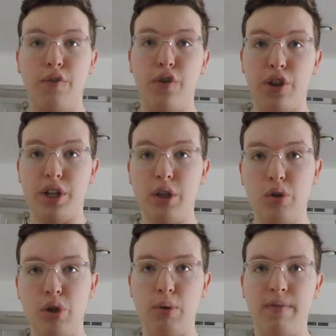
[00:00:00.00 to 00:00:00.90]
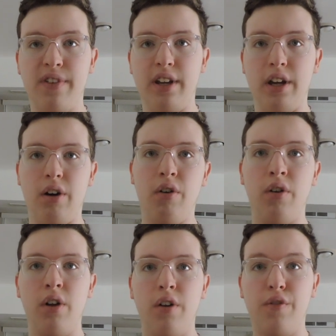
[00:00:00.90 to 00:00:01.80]
for the YouTube video
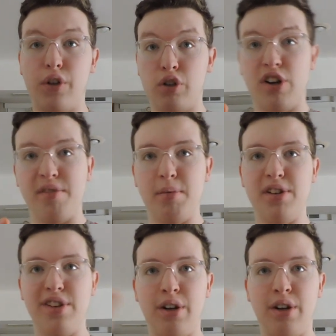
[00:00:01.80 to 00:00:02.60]
for Christmas